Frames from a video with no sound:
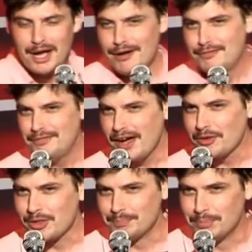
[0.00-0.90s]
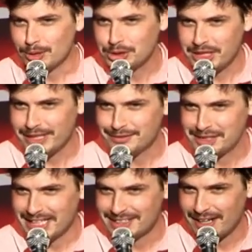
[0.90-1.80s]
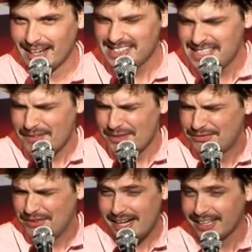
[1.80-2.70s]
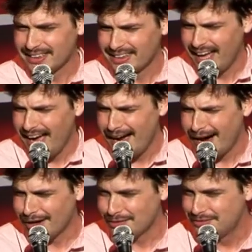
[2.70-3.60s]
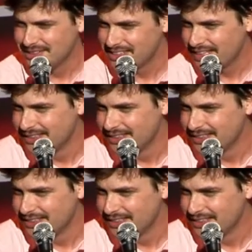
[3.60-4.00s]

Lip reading: fuck all the bullshit you've seen tonight. Let's have a fucking laugh, isn't it?